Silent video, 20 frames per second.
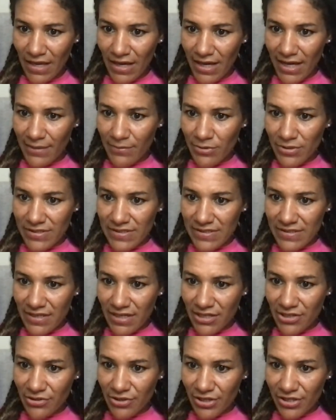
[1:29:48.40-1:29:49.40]
i must say
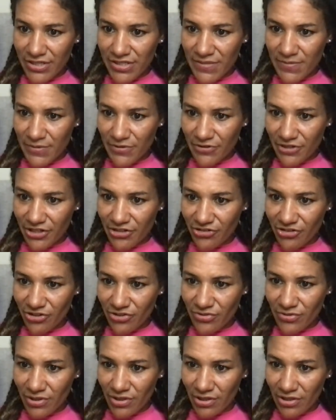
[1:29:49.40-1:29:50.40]
you are inspiration
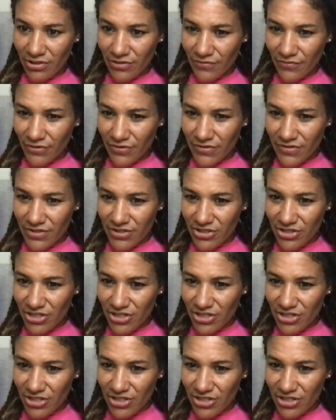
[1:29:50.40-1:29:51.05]
to a lot of us